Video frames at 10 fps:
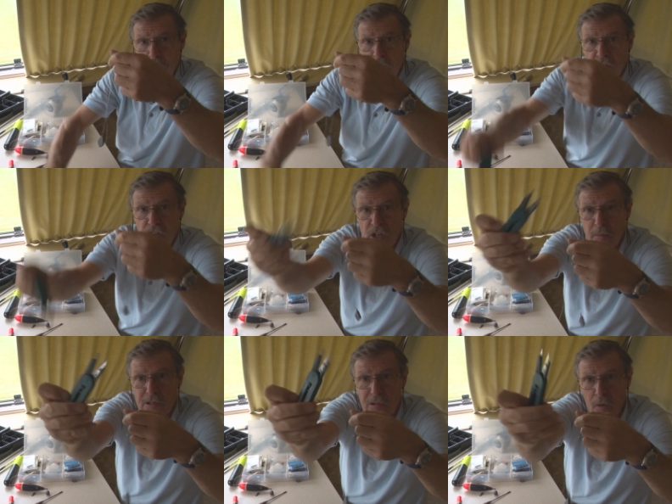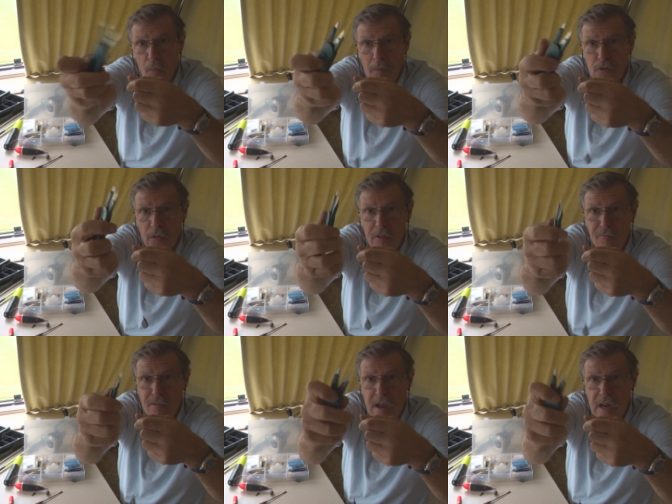a pair of these snippers on the website. They're
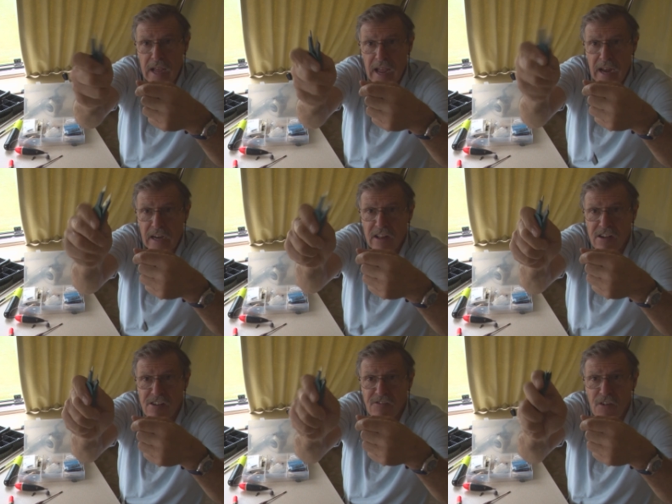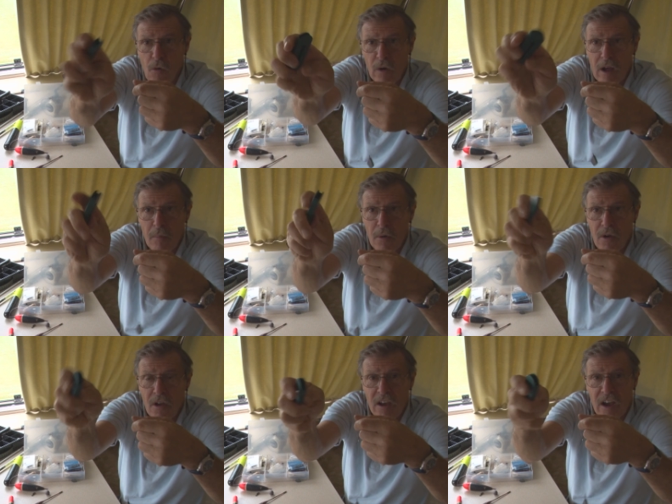really handy. Fold up
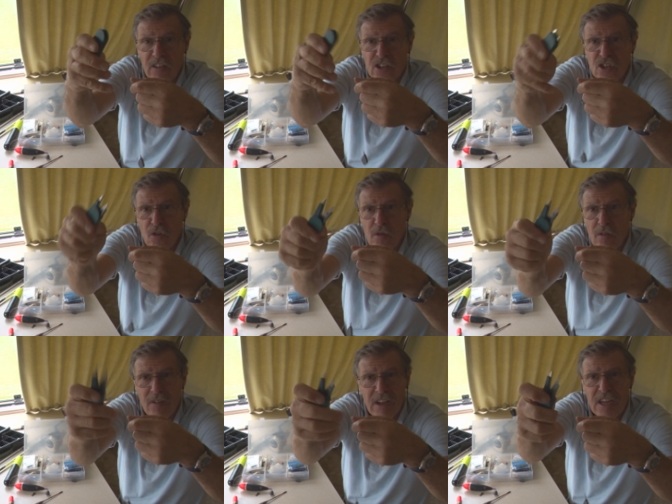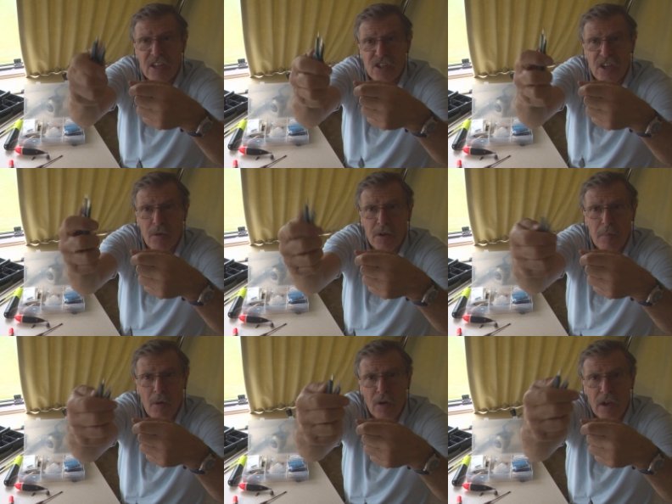and they're so easy. Go in your
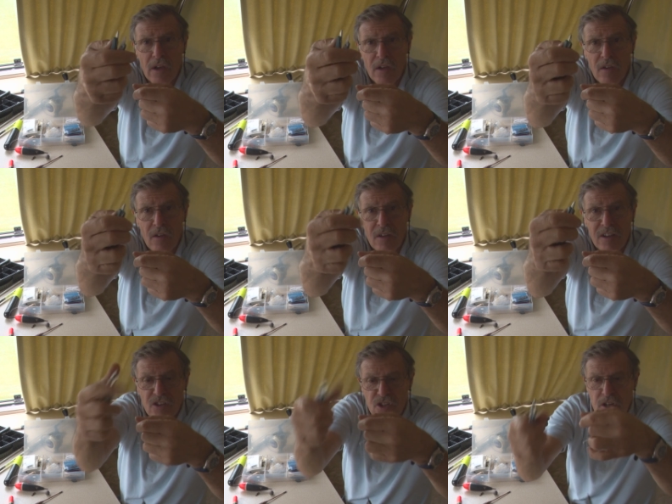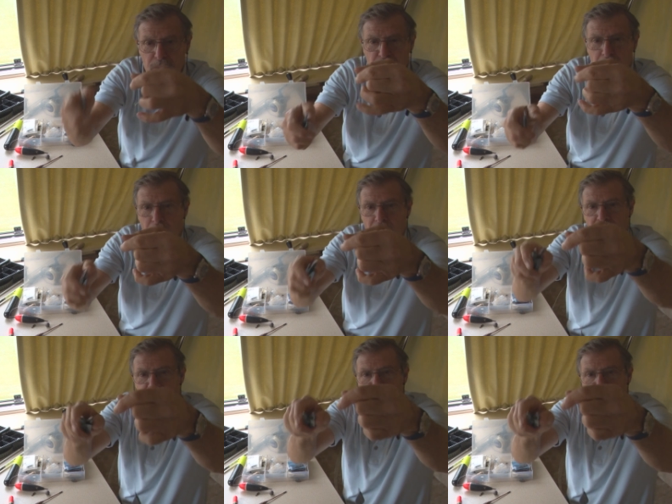pocket. Snip, snip. I love